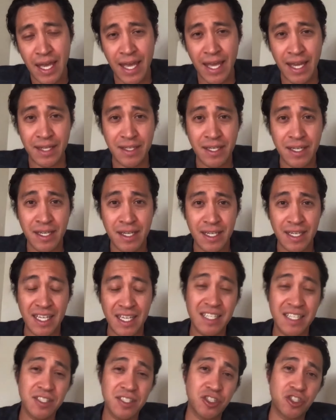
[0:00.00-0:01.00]
And
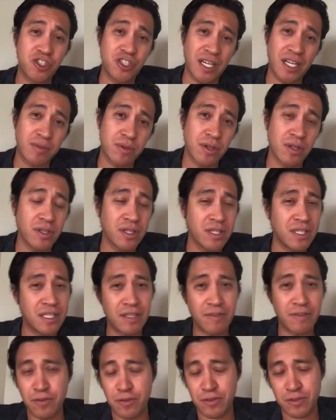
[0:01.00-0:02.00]
in general,
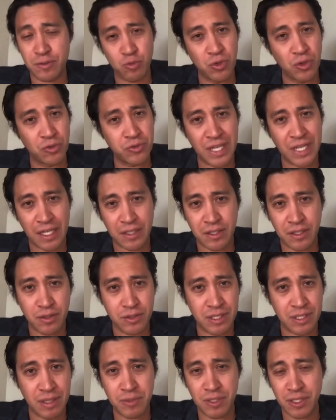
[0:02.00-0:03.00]
for real technical
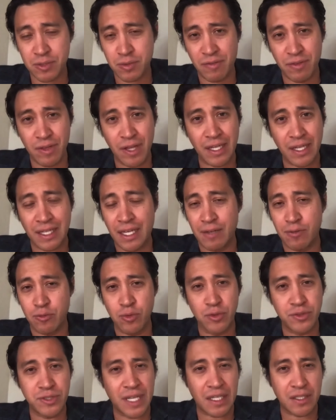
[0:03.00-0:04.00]
subjects, we have a lot of kind of
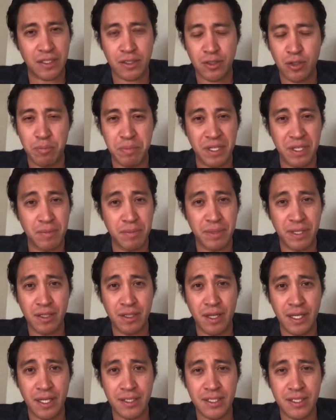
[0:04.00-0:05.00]
real technical B2B
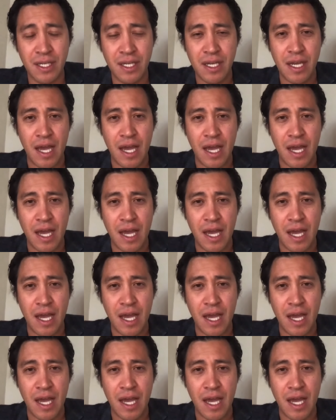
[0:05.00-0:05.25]
clients.